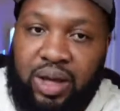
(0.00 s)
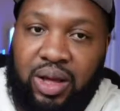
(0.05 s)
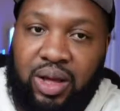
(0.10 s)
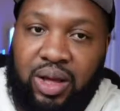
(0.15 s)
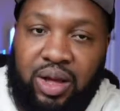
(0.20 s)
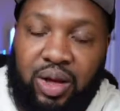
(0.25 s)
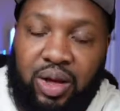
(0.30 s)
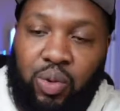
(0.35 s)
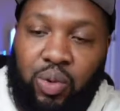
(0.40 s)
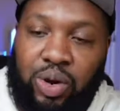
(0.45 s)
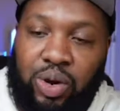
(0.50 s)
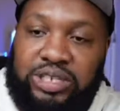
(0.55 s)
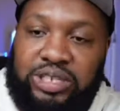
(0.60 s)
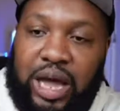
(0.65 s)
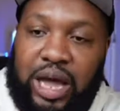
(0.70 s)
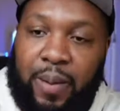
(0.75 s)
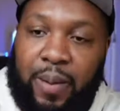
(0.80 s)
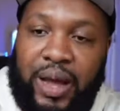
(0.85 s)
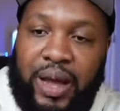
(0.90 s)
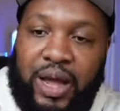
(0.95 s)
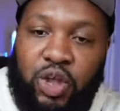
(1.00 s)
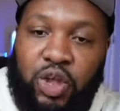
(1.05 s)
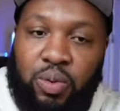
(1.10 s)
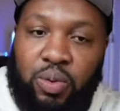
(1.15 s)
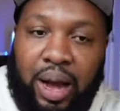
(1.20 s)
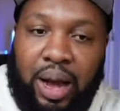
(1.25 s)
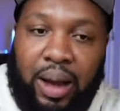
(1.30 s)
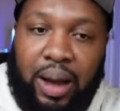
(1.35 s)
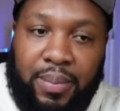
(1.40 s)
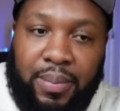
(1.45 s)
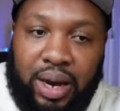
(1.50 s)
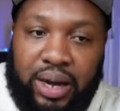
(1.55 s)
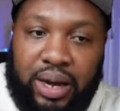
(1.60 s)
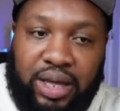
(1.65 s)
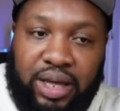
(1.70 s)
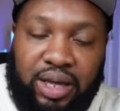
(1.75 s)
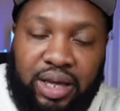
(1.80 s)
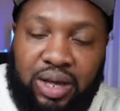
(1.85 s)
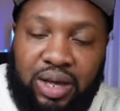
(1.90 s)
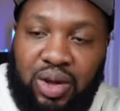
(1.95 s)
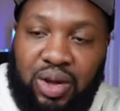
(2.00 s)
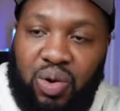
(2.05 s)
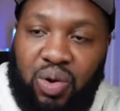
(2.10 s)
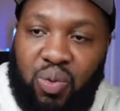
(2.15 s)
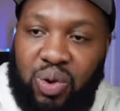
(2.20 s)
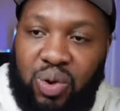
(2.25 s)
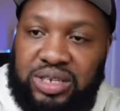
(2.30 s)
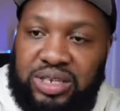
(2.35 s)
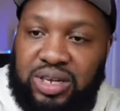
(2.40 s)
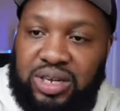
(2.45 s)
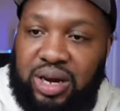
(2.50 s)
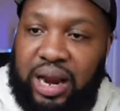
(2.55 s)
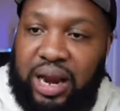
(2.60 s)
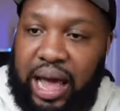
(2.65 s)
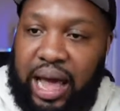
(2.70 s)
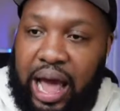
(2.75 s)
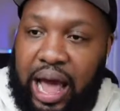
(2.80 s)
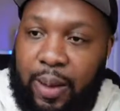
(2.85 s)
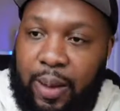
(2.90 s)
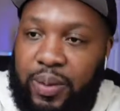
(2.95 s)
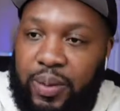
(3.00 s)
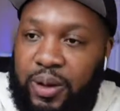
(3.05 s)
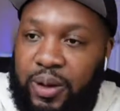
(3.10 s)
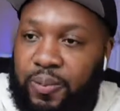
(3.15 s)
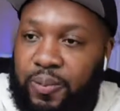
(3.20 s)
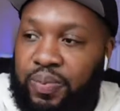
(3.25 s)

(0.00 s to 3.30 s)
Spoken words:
Once I pay you my money, what's going to happen?